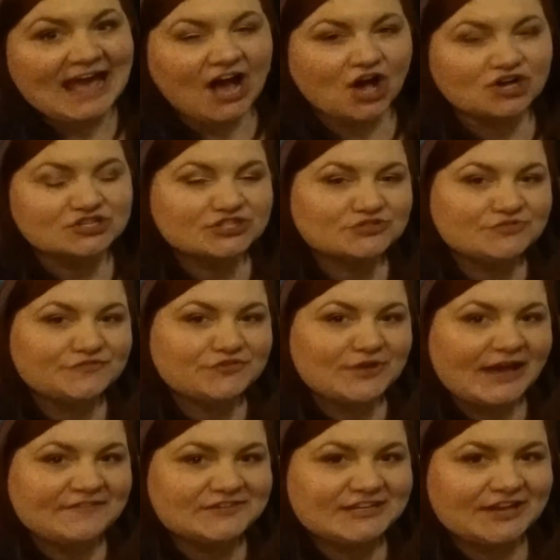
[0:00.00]
Also, if you
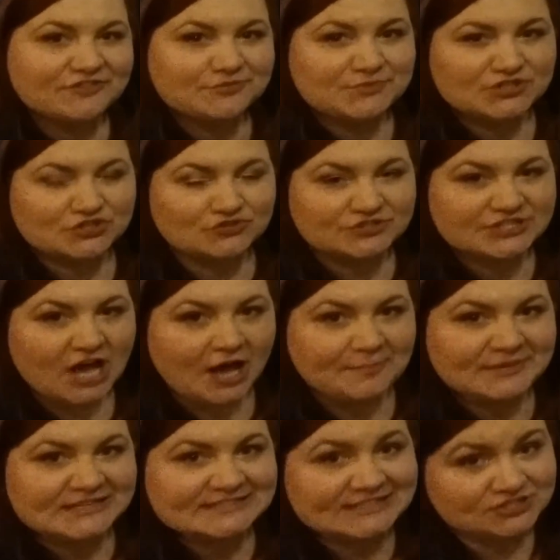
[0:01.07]
have any other musical
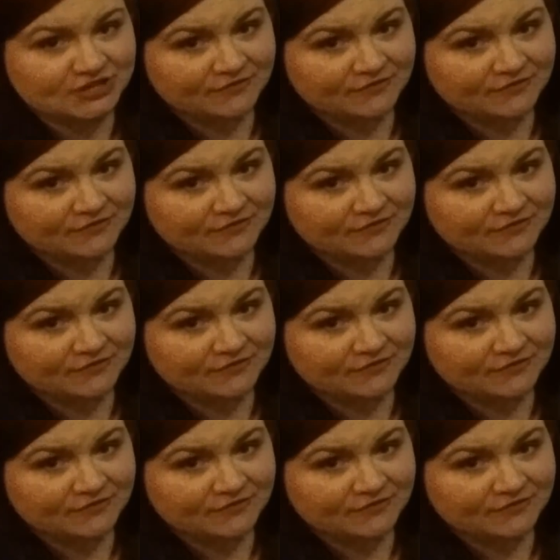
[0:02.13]
topics that you